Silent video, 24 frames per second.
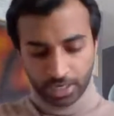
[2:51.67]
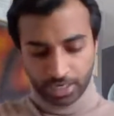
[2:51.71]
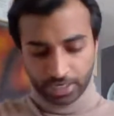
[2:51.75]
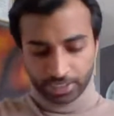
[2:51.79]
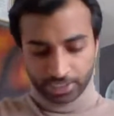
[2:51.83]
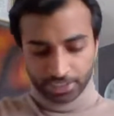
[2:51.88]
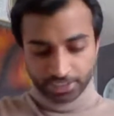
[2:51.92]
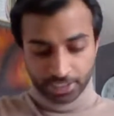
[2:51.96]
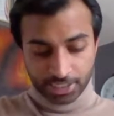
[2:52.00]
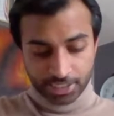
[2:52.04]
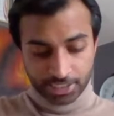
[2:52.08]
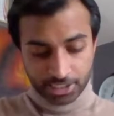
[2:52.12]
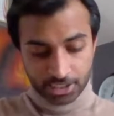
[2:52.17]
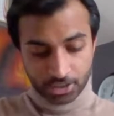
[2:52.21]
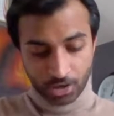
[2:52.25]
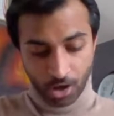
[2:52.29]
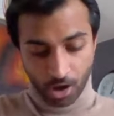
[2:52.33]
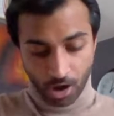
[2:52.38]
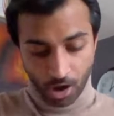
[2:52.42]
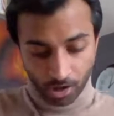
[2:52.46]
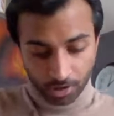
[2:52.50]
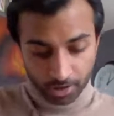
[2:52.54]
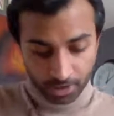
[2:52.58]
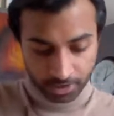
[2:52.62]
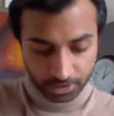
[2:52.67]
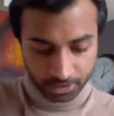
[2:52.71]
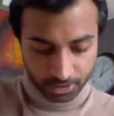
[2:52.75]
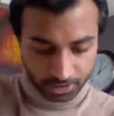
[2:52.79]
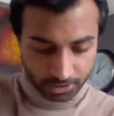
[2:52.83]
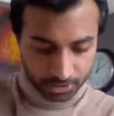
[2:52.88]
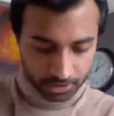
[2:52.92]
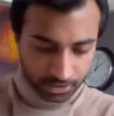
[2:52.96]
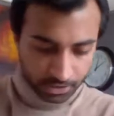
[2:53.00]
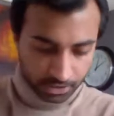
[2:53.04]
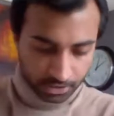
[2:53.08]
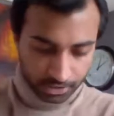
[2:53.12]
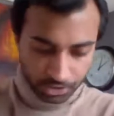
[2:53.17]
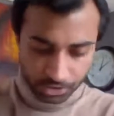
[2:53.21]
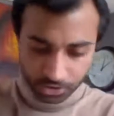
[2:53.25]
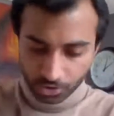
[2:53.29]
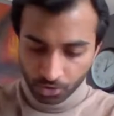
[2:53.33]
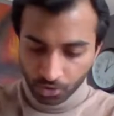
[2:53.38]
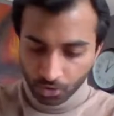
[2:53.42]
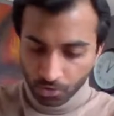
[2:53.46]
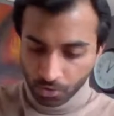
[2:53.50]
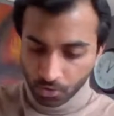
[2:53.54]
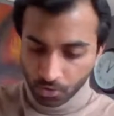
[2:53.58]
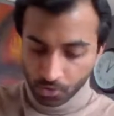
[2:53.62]
since August.
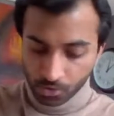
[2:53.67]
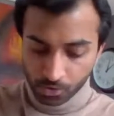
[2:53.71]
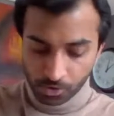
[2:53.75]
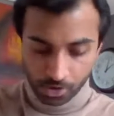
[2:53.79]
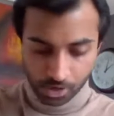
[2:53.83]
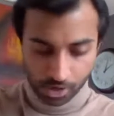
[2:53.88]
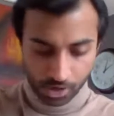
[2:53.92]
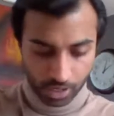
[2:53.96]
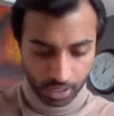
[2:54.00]
So,